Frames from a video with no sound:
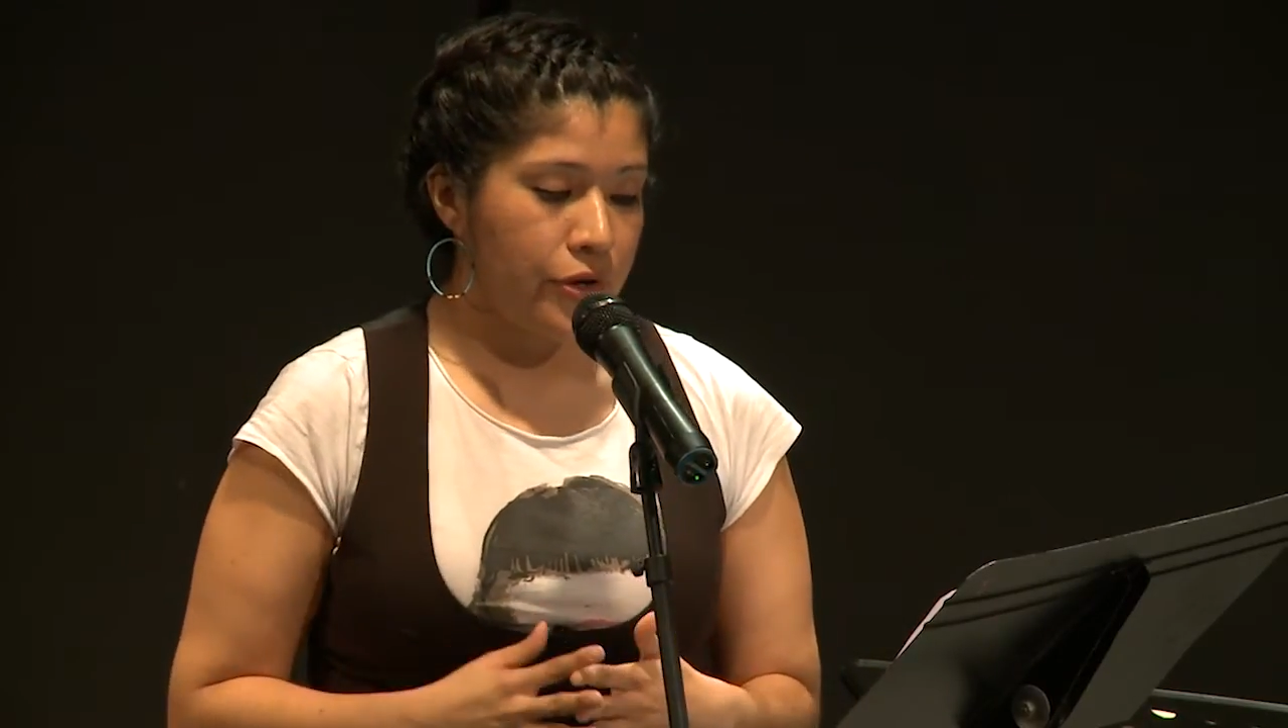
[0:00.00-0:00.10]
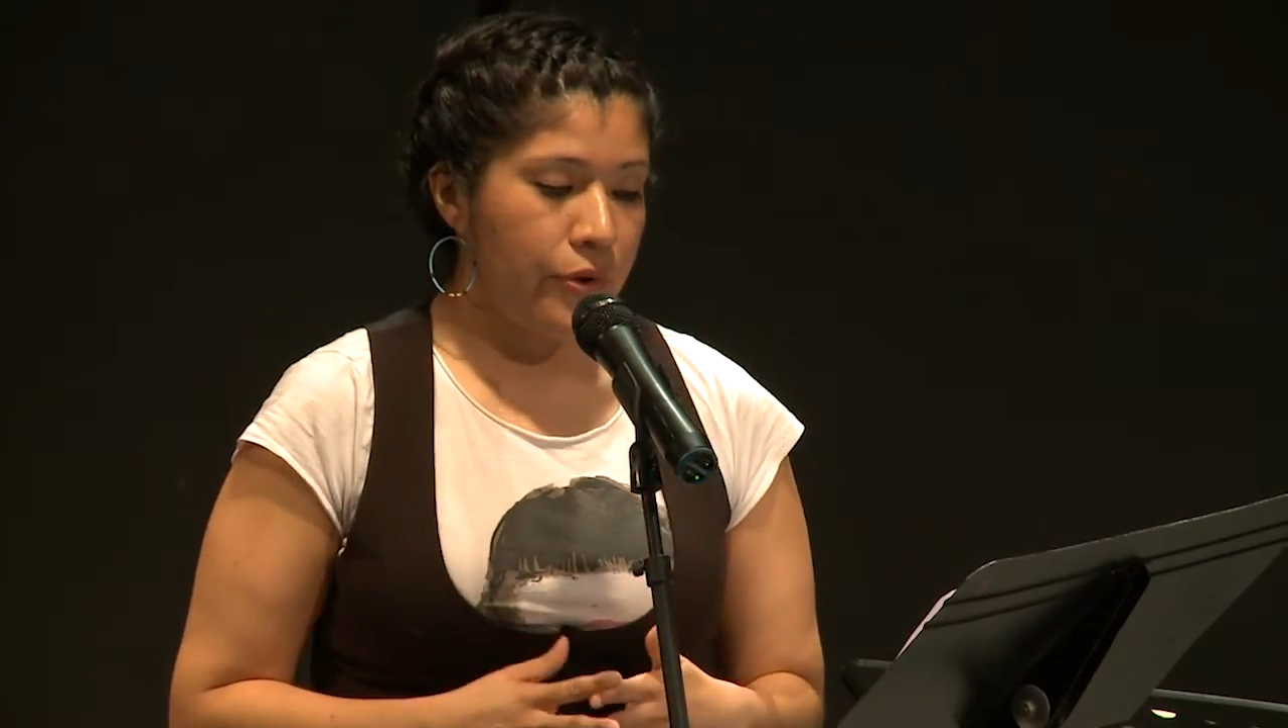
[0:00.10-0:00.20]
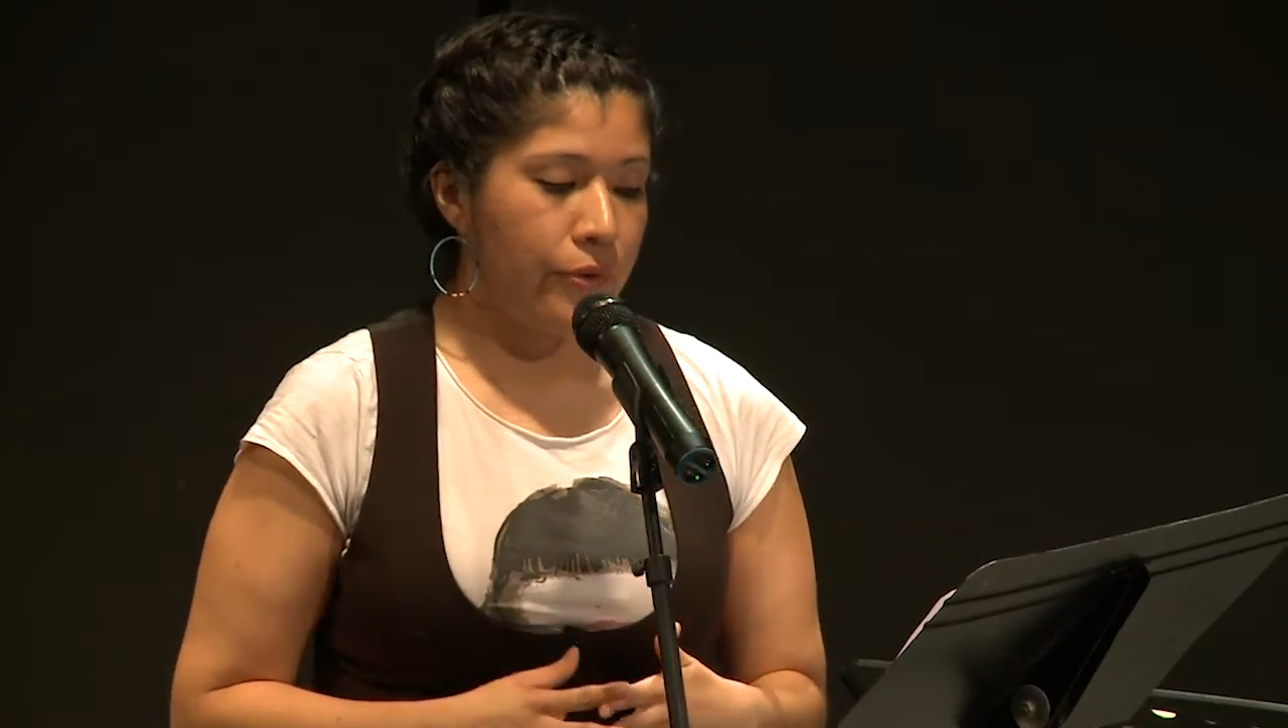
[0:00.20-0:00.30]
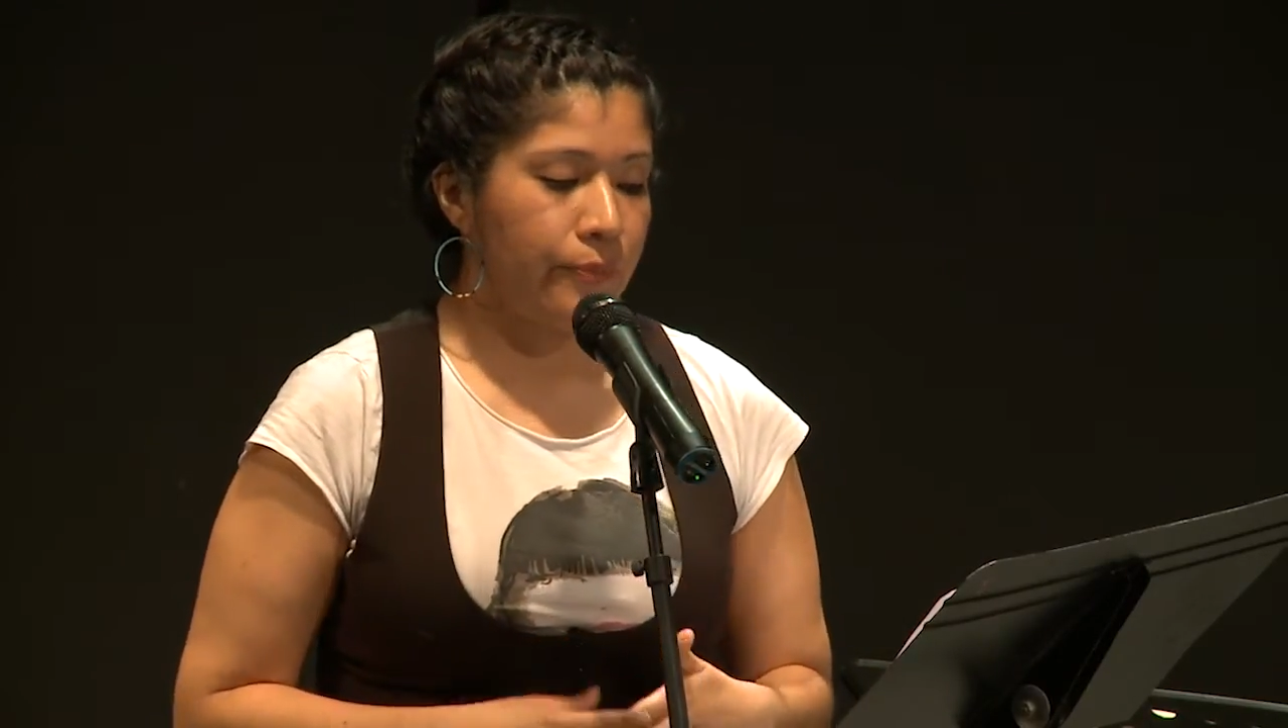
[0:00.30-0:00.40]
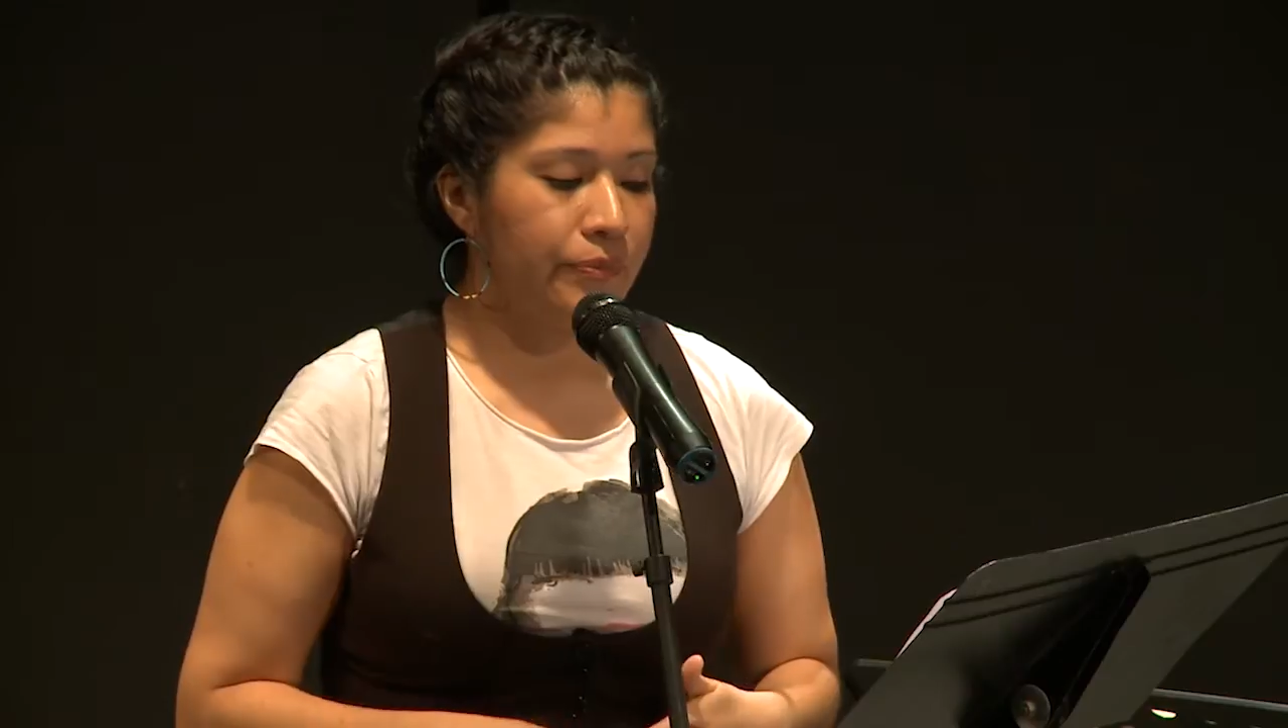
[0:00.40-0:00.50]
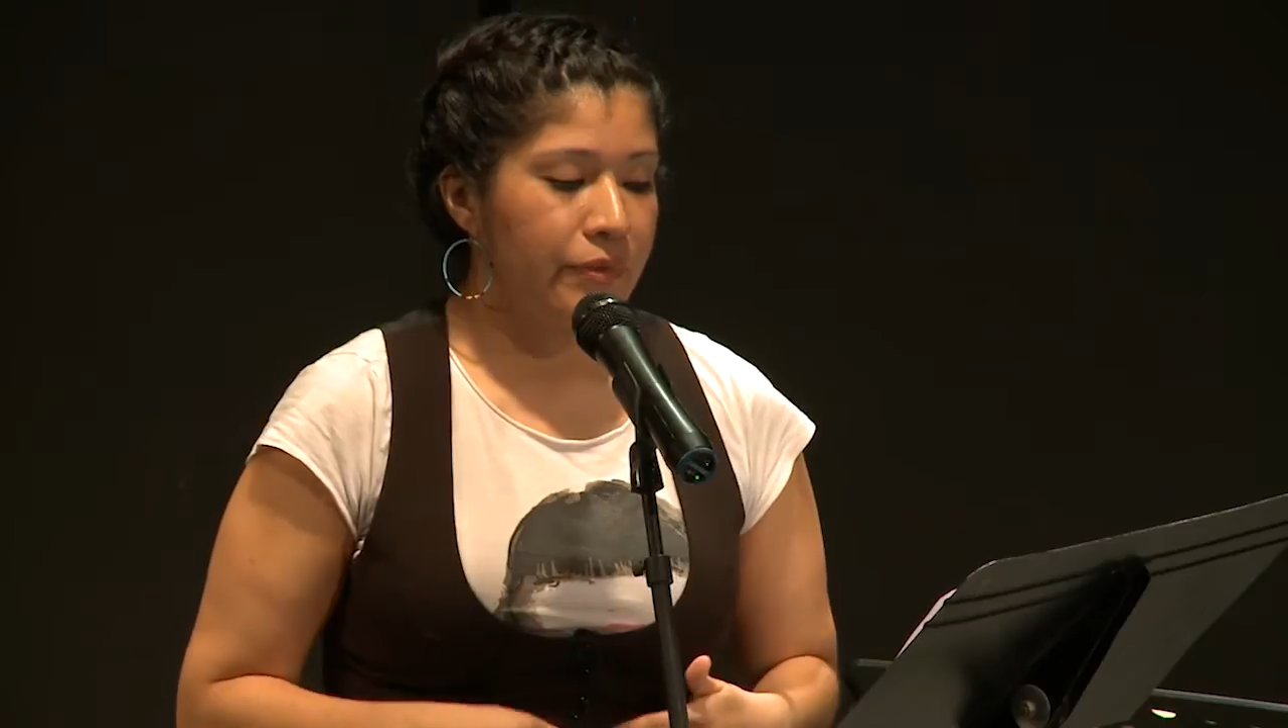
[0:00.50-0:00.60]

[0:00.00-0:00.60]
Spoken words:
know.